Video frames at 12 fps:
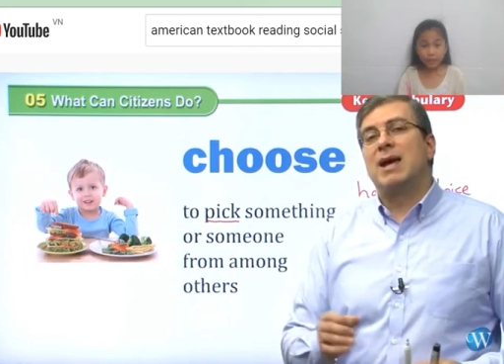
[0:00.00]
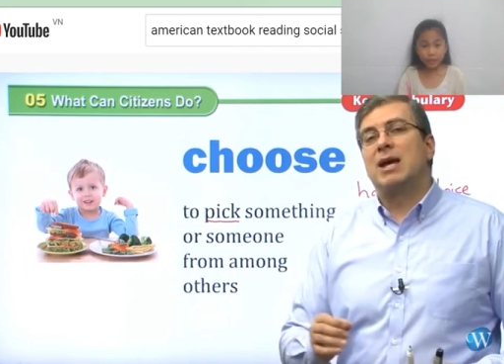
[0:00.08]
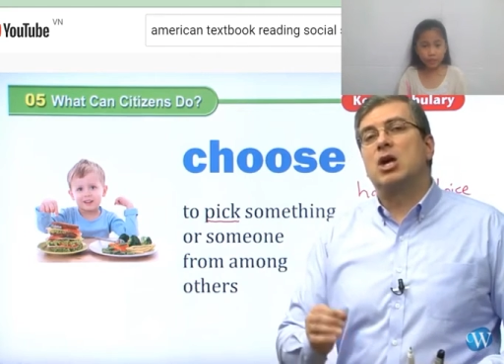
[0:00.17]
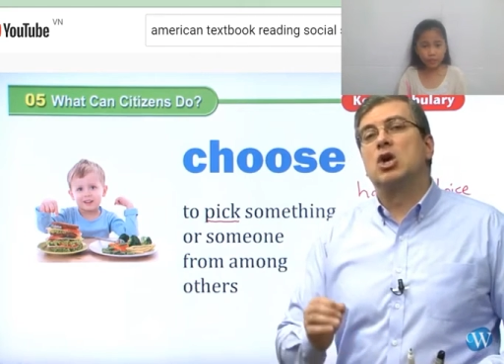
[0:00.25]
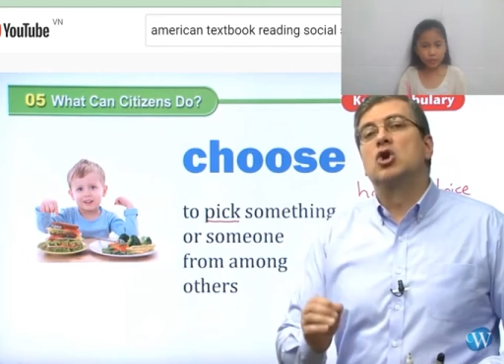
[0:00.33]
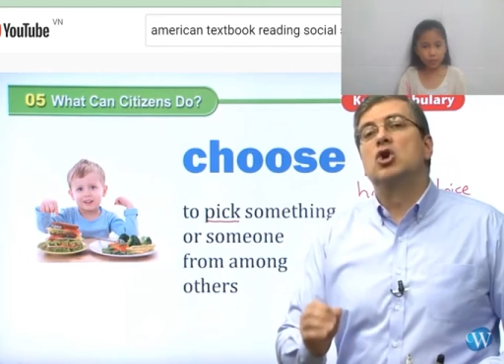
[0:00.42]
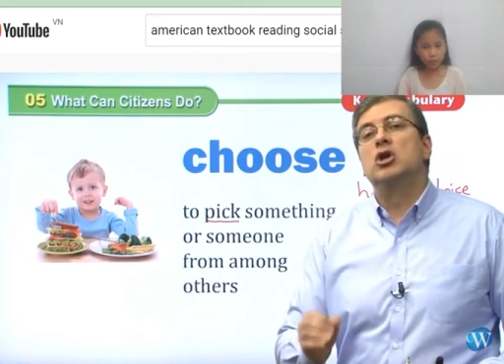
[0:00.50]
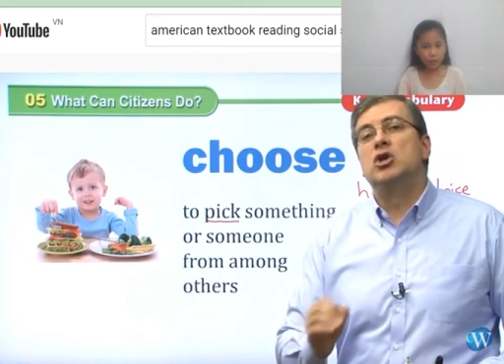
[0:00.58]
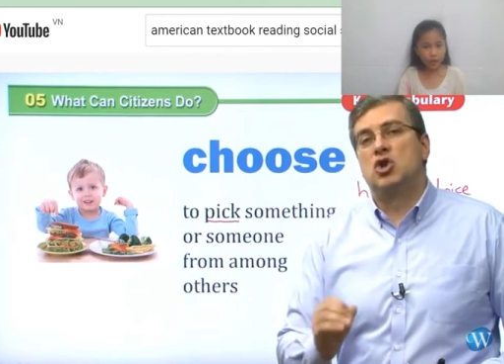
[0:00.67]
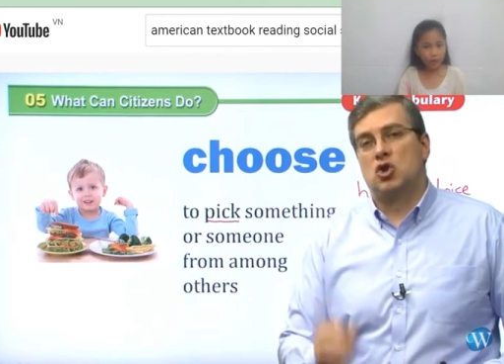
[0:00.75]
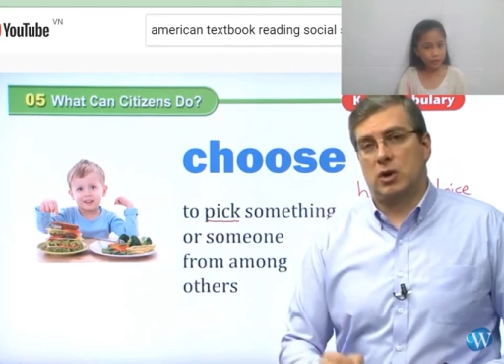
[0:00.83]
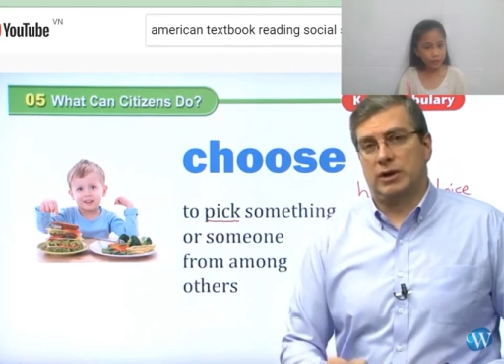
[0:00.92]
You
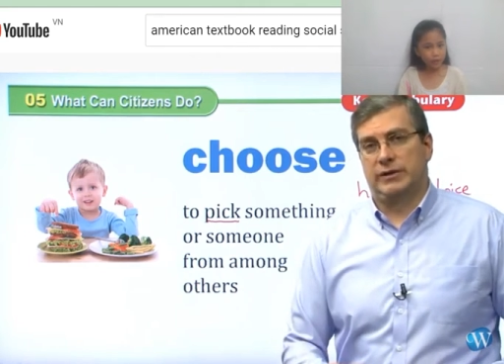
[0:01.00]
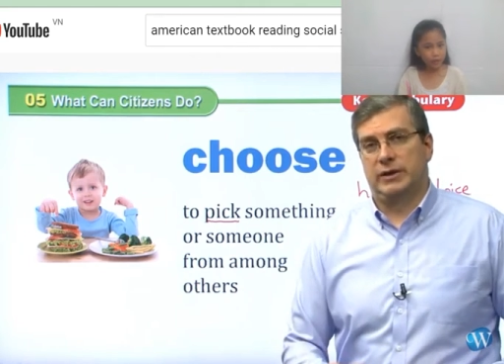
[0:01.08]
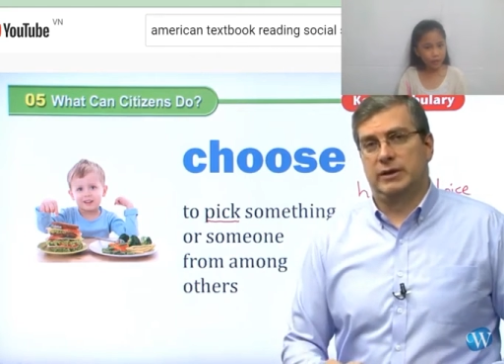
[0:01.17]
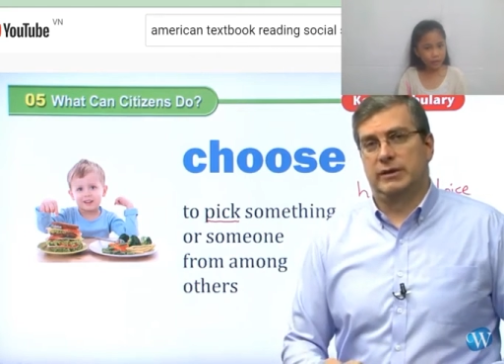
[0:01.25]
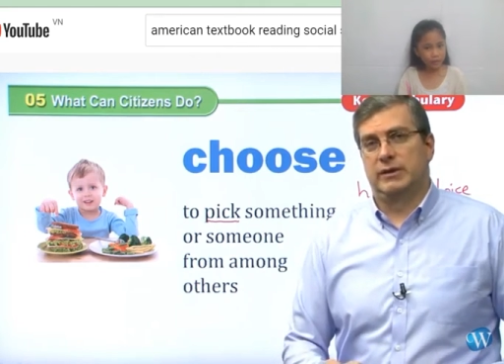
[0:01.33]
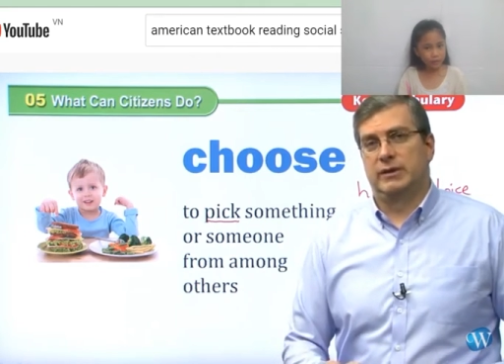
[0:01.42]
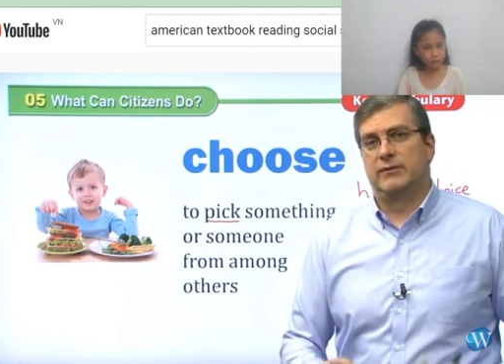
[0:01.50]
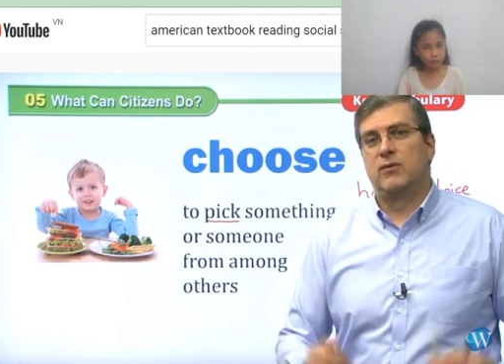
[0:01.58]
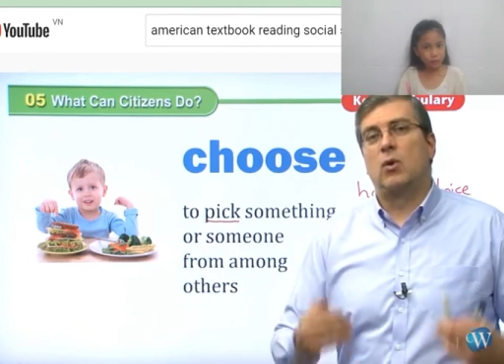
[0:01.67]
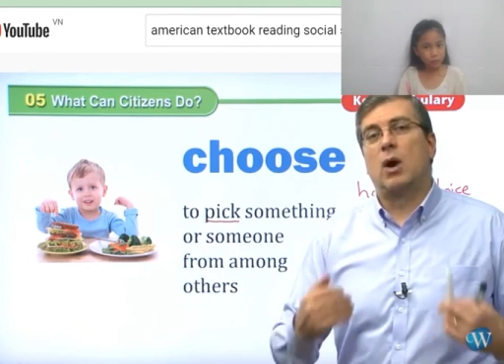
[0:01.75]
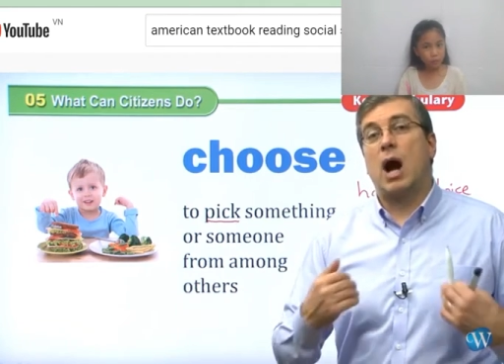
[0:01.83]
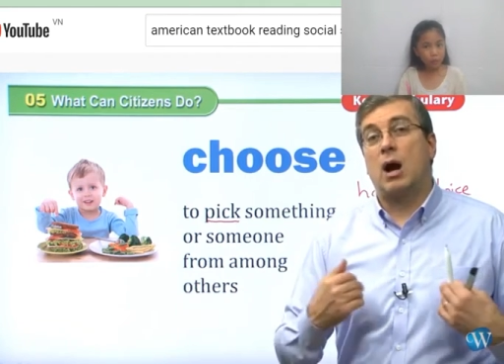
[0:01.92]
choose where you're going.